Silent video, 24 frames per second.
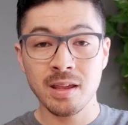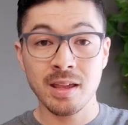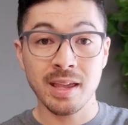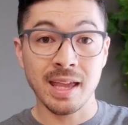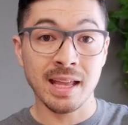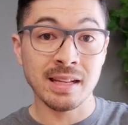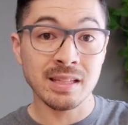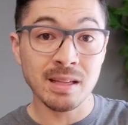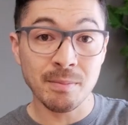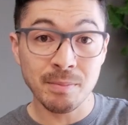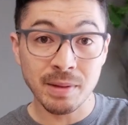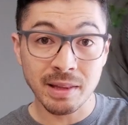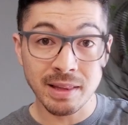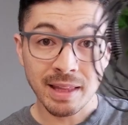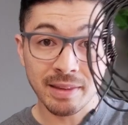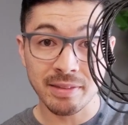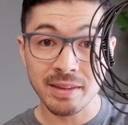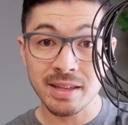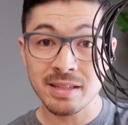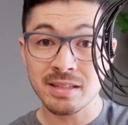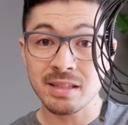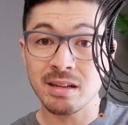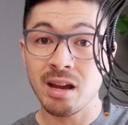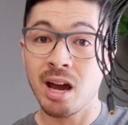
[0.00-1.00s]
And something like
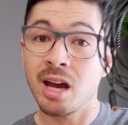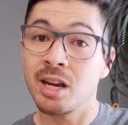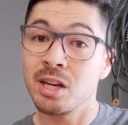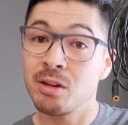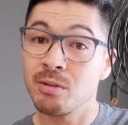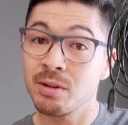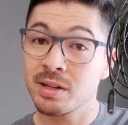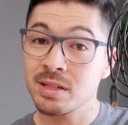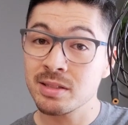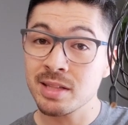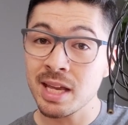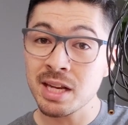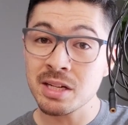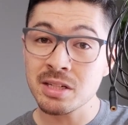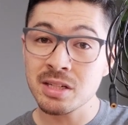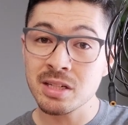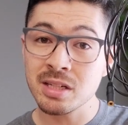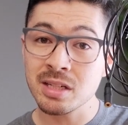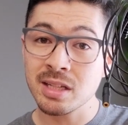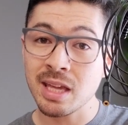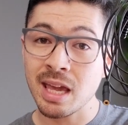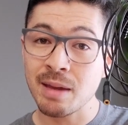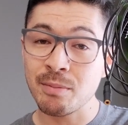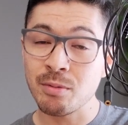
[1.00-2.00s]
this, an audio
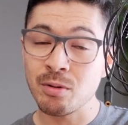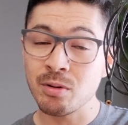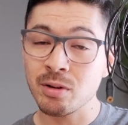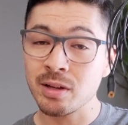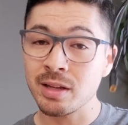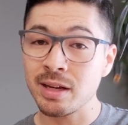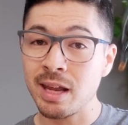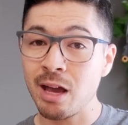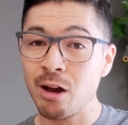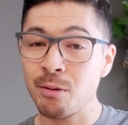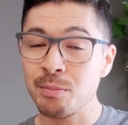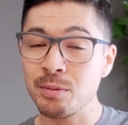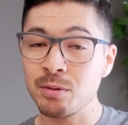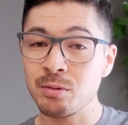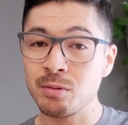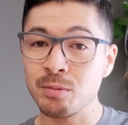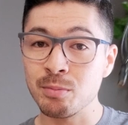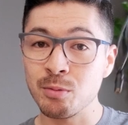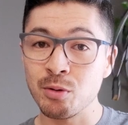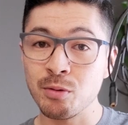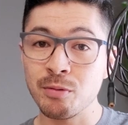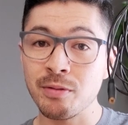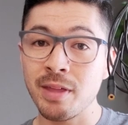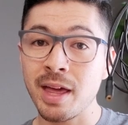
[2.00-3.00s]
extension cable can help you
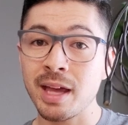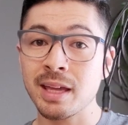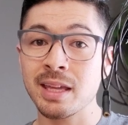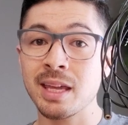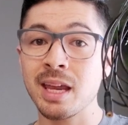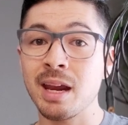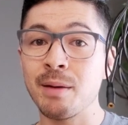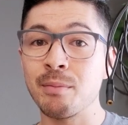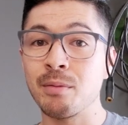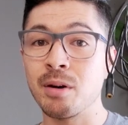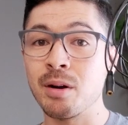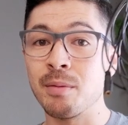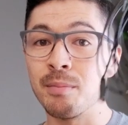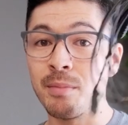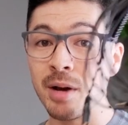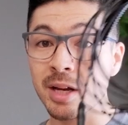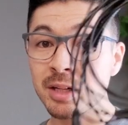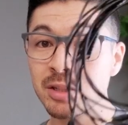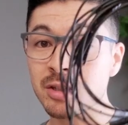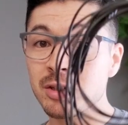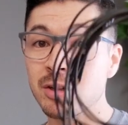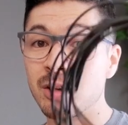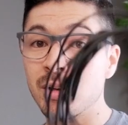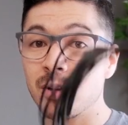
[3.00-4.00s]
move that camera
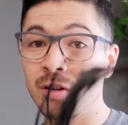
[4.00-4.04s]
much...